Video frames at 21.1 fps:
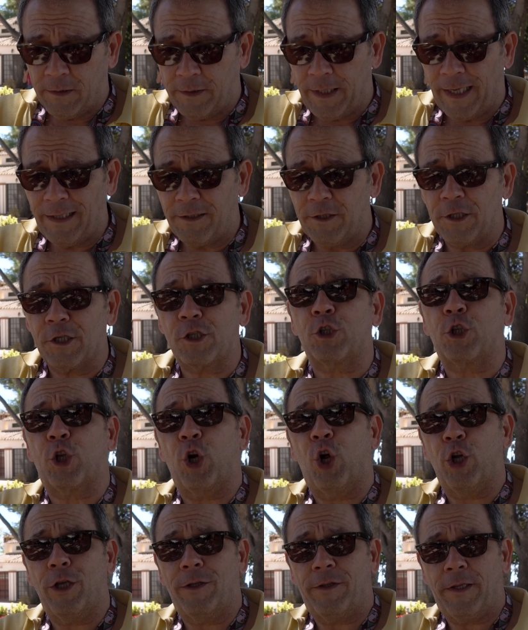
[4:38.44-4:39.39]
they
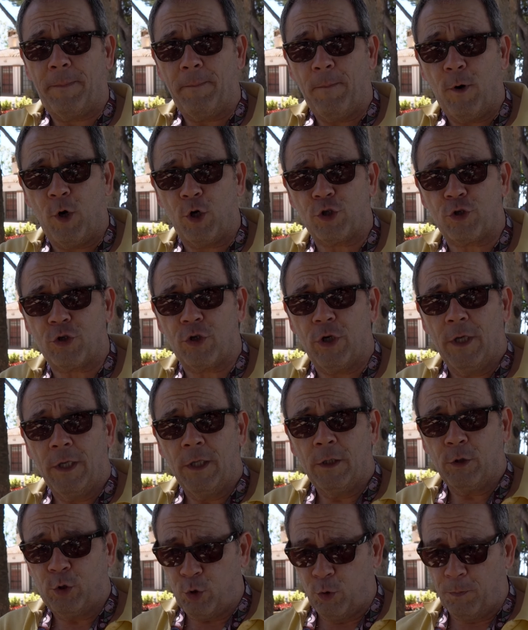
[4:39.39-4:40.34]
destroyed the mosque
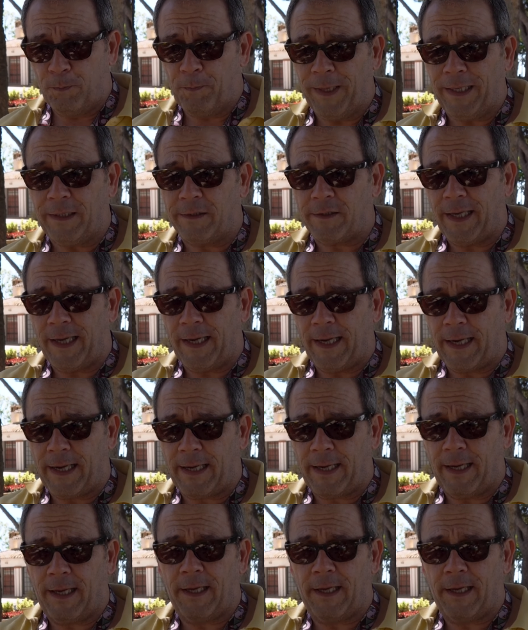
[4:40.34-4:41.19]
to build a